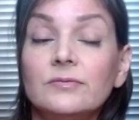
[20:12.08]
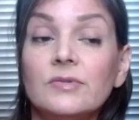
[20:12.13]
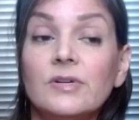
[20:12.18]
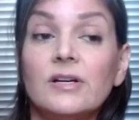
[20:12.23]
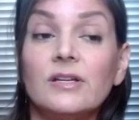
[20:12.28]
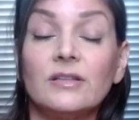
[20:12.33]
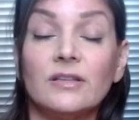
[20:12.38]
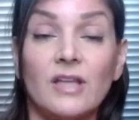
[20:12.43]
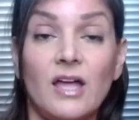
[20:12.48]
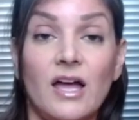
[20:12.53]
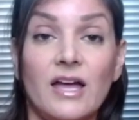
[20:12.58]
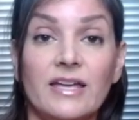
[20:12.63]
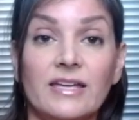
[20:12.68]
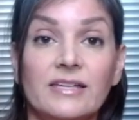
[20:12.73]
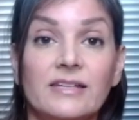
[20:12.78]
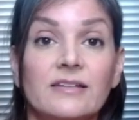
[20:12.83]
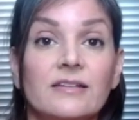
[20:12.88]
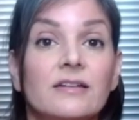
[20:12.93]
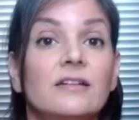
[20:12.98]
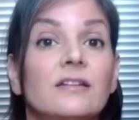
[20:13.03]

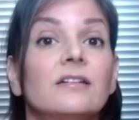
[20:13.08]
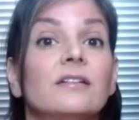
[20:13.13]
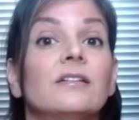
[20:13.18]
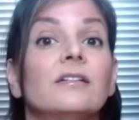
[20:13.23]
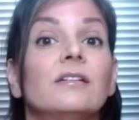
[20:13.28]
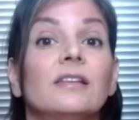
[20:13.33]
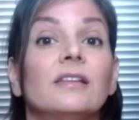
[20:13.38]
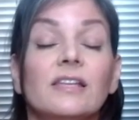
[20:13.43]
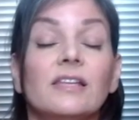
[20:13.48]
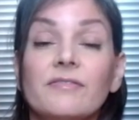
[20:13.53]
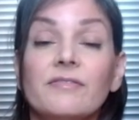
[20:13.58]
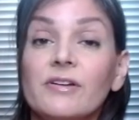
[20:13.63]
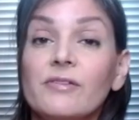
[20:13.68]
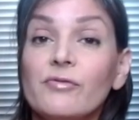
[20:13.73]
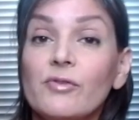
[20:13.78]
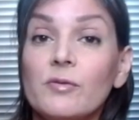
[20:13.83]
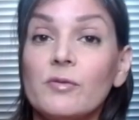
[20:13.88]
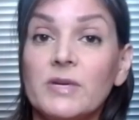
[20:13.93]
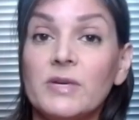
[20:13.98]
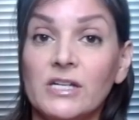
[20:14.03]
lion living
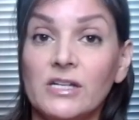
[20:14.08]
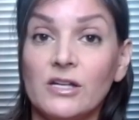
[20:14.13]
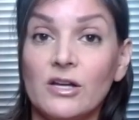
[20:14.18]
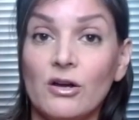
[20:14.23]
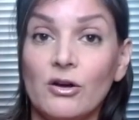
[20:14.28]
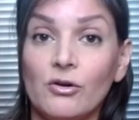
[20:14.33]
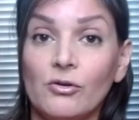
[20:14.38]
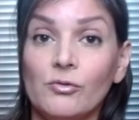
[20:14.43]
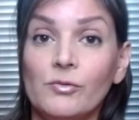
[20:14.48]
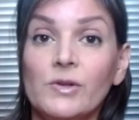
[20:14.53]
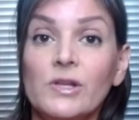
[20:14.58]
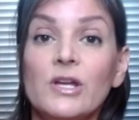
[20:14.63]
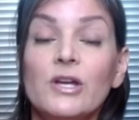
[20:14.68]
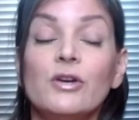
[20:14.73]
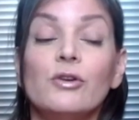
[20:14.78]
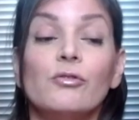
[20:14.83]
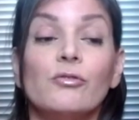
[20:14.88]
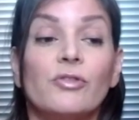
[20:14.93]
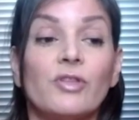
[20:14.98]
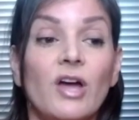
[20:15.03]
from ego
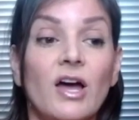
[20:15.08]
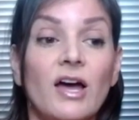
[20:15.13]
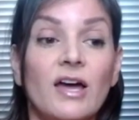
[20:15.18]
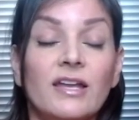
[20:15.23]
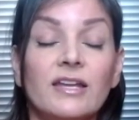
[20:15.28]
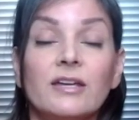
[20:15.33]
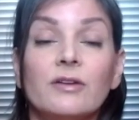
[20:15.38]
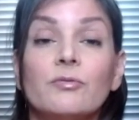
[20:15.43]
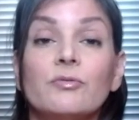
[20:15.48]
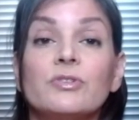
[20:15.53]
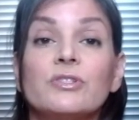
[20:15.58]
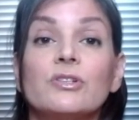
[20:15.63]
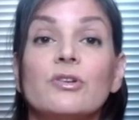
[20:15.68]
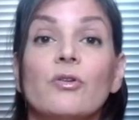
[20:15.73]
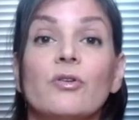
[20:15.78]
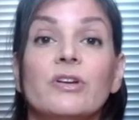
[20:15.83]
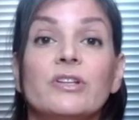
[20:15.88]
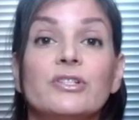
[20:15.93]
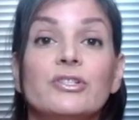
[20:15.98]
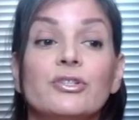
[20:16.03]
who thought it was
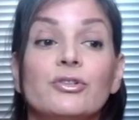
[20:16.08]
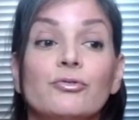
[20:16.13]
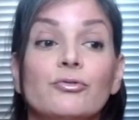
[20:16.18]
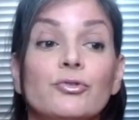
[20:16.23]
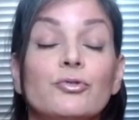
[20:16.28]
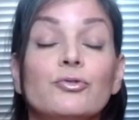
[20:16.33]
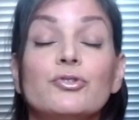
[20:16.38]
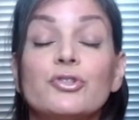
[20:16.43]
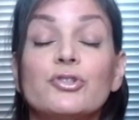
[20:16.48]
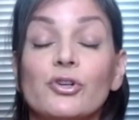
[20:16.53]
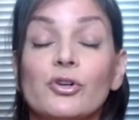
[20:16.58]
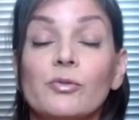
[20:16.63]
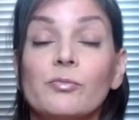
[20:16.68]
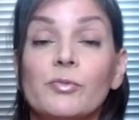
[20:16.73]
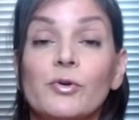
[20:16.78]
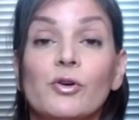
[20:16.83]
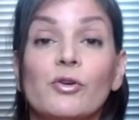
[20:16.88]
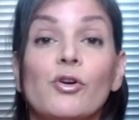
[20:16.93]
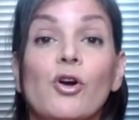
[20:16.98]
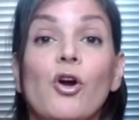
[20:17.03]
going to usurp
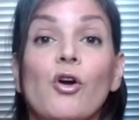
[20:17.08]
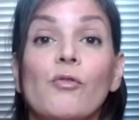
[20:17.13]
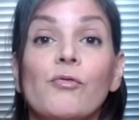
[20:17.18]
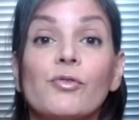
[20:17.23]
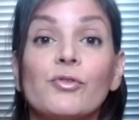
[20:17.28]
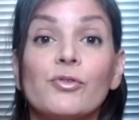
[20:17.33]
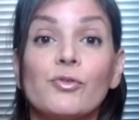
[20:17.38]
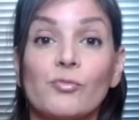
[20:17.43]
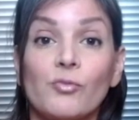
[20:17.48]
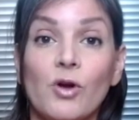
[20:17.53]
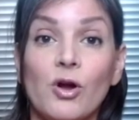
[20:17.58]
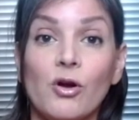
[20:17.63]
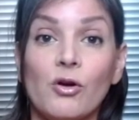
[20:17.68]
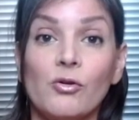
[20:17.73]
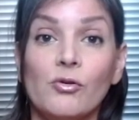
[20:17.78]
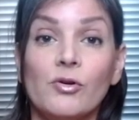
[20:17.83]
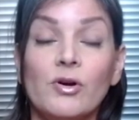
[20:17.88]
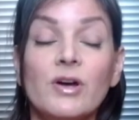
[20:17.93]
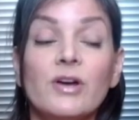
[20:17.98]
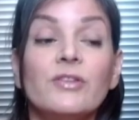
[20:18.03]
or
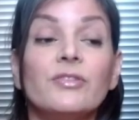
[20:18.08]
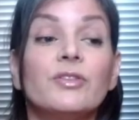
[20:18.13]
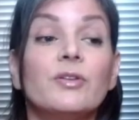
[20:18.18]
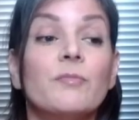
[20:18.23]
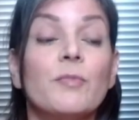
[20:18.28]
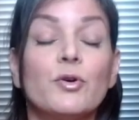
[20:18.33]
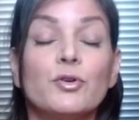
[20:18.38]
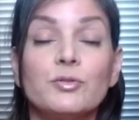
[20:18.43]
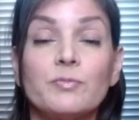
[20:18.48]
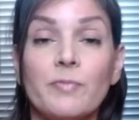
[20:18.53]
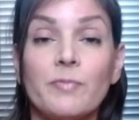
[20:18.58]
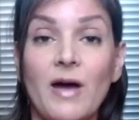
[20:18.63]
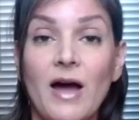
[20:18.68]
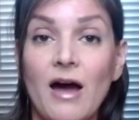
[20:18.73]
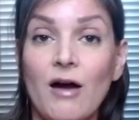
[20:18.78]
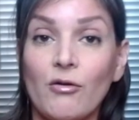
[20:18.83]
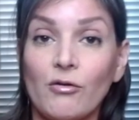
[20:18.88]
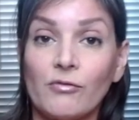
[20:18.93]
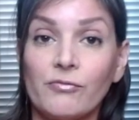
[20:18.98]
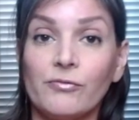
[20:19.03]
overthrow the most
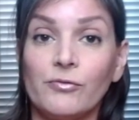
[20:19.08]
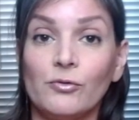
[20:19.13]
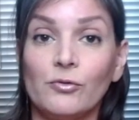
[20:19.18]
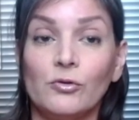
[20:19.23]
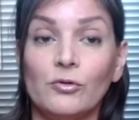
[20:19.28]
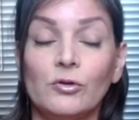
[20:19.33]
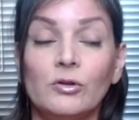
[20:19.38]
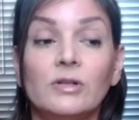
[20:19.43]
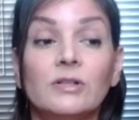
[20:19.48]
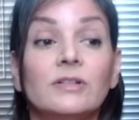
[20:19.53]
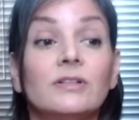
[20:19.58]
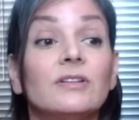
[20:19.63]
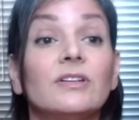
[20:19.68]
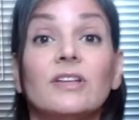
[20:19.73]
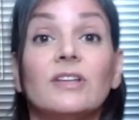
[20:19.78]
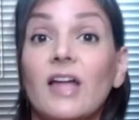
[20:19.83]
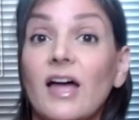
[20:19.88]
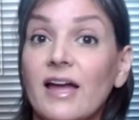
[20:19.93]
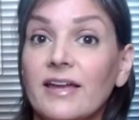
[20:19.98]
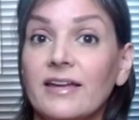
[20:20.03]
powerful
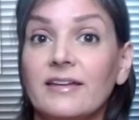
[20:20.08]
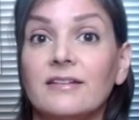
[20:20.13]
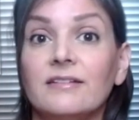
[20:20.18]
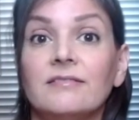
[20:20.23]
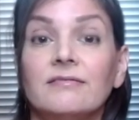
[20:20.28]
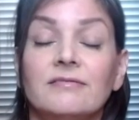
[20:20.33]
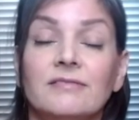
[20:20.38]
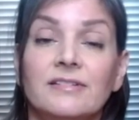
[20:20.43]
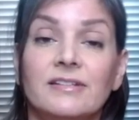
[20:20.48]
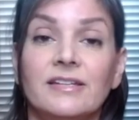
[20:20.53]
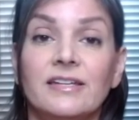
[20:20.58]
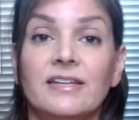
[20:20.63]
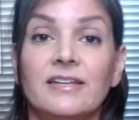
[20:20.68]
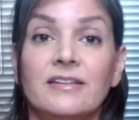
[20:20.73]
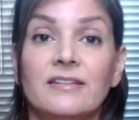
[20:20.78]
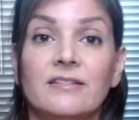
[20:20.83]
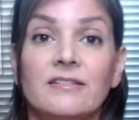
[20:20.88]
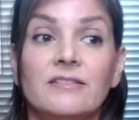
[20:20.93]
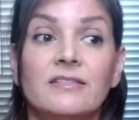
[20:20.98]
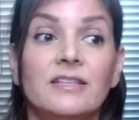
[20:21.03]
lion
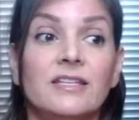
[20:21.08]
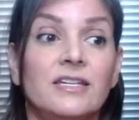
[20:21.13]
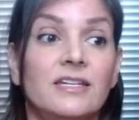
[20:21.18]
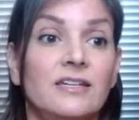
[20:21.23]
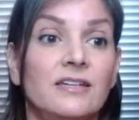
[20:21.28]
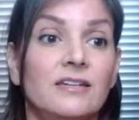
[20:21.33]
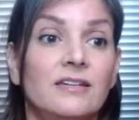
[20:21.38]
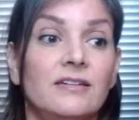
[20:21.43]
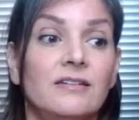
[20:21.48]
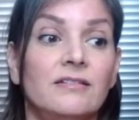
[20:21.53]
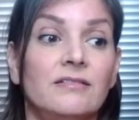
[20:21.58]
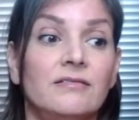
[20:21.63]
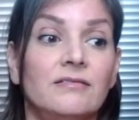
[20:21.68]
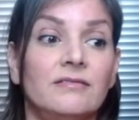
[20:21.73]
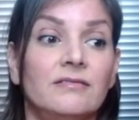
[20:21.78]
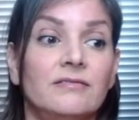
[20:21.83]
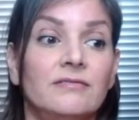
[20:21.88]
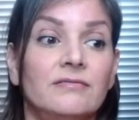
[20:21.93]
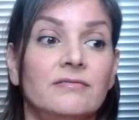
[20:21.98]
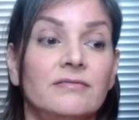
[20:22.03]
in
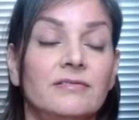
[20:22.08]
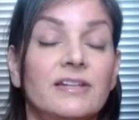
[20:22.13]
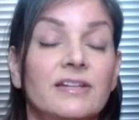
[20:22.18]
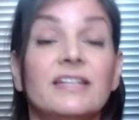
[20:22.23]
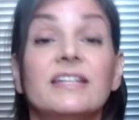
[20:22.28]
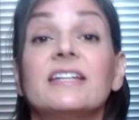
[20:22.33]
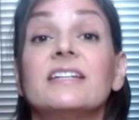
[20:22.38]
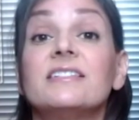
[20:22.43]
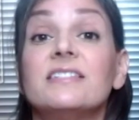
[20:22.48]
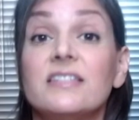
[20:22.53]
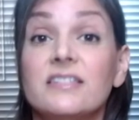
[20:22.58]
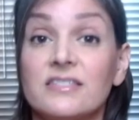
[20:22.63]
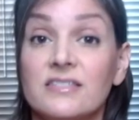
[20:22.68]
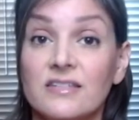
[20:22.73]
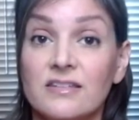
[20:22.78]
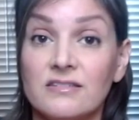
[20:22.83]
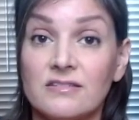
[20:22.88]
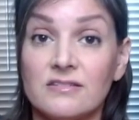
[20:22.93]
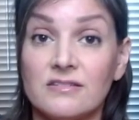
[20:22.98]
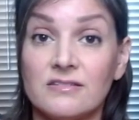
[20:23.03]

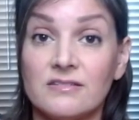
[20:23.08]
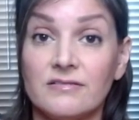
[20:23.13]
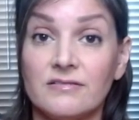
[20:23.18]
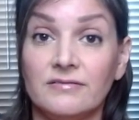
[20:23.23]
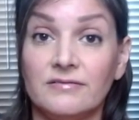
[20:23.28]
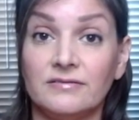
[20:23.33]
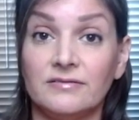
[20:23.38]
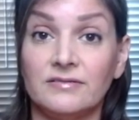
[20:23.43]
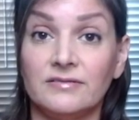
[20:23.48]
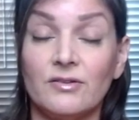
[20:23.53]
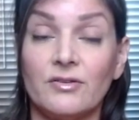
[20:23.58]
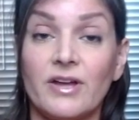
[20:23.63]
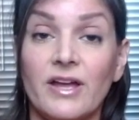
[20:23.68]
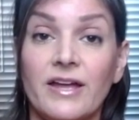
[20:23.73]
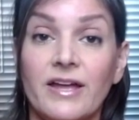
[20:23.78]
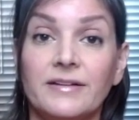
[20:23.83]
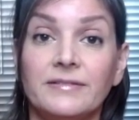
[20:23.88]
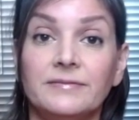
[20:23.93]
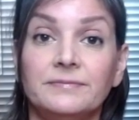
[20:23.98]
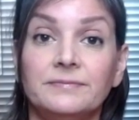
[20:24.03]
existence. Okay?